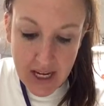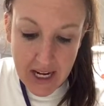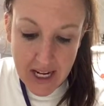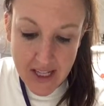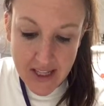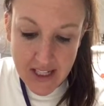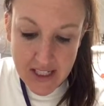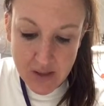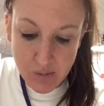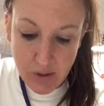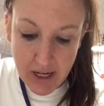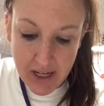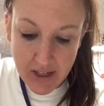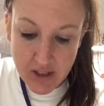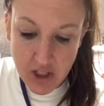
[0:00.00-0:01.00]
In this
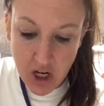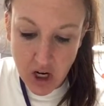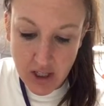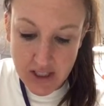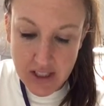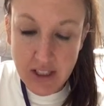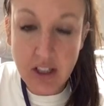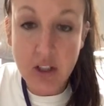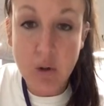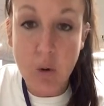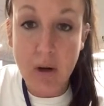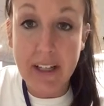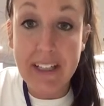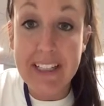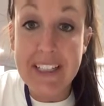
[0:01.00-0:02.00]
way, tossing a
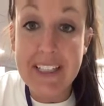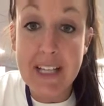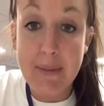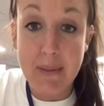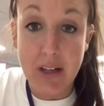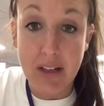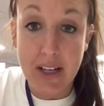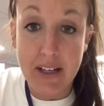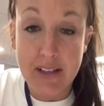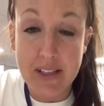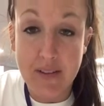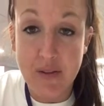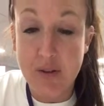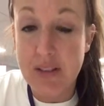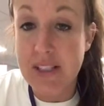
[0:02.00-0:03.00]
coin simulates.
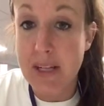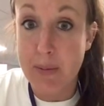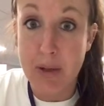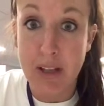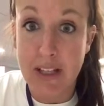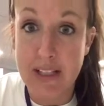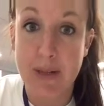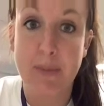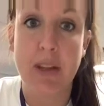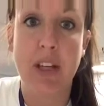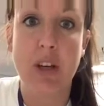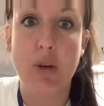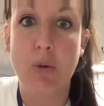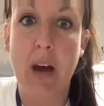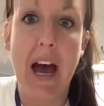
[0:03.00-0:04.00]
If you simulate
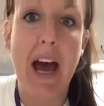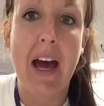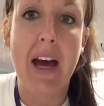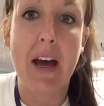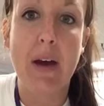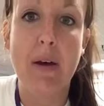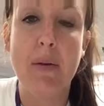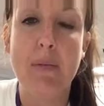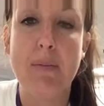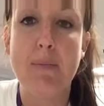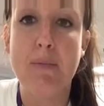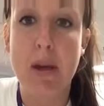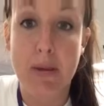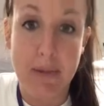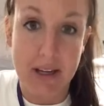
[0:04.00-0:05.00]
something, you
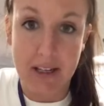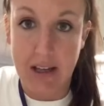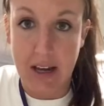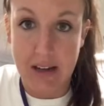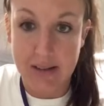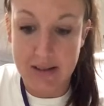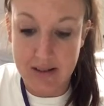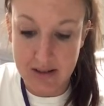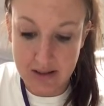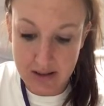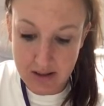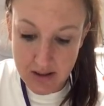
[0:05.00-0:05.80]
mimic it.